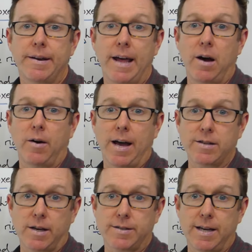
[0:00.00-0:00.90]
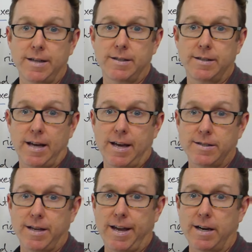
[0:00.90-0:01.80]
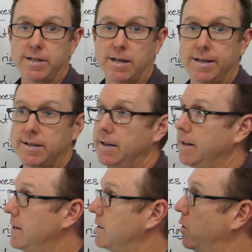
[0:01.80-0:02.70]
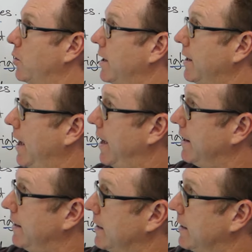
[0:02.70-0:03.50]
Now, as I said, today's English lesson is looking at